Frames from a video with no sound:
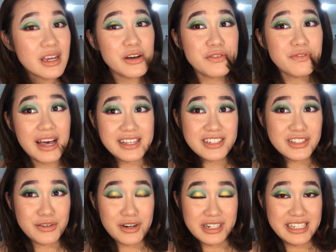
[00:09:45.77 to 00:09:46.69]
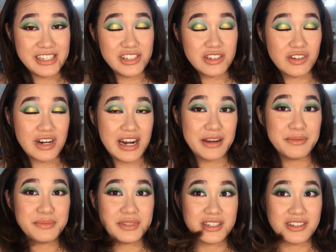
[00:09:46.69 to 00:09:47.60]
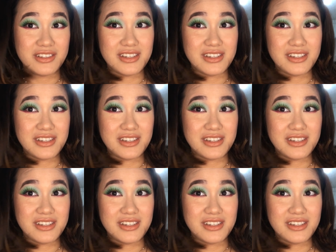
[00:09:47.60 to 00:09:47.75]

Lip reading: faster on Instagram because